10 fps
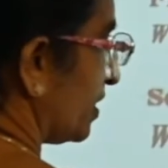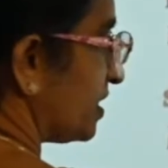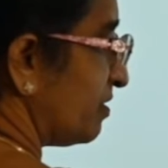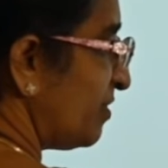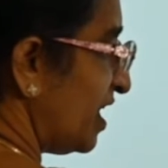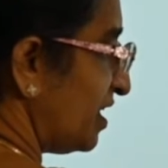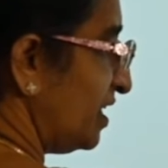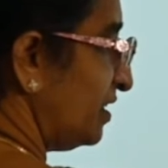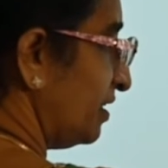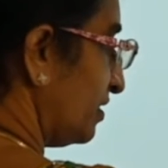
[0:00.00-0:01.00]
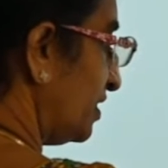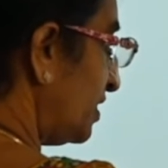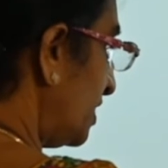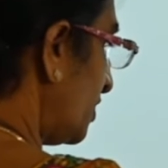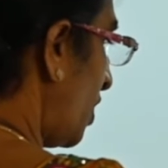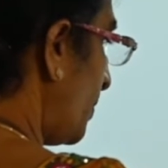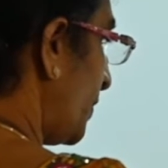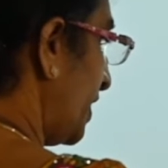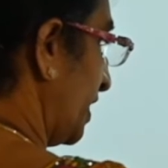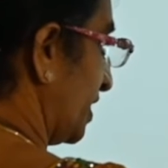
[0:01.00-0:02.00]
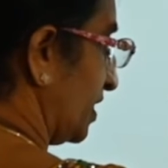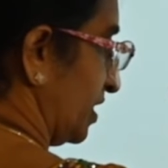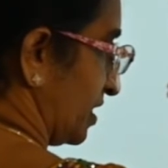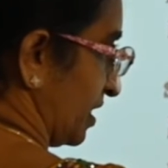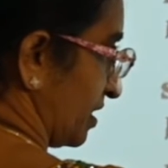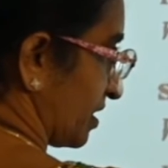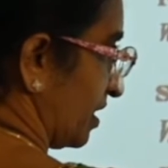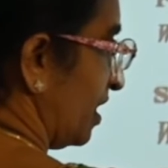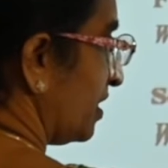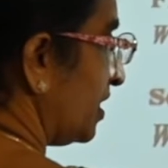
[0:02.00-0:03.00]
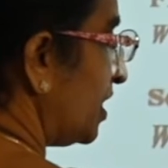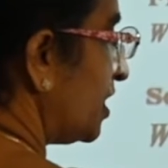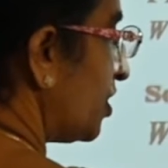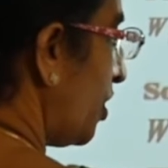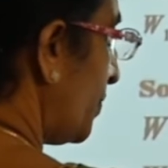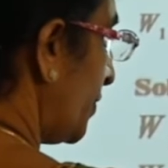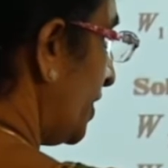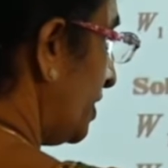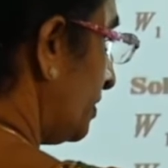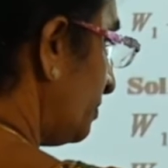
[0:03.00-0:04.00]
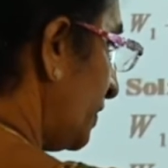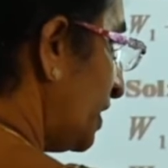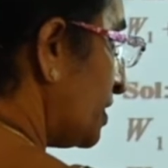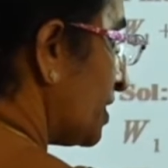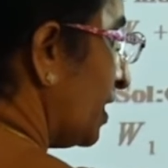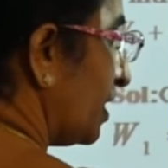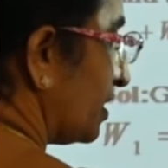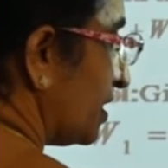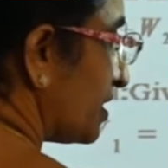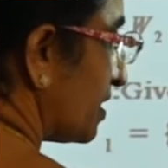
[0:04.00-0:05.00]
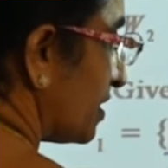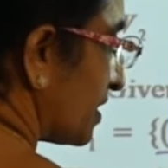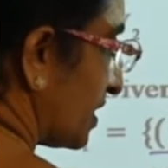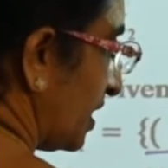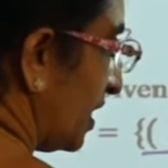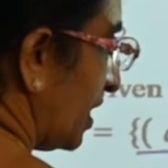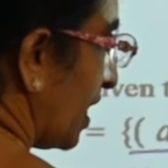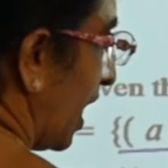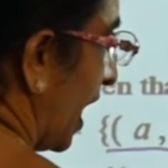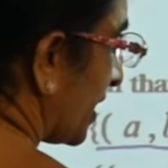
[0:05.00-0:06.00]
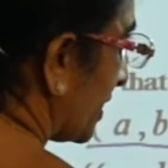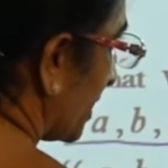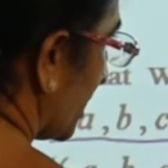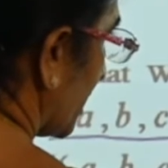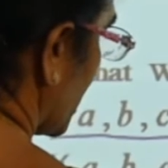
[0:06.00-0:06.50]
Similarly, the third component, this is third component means this is C and here it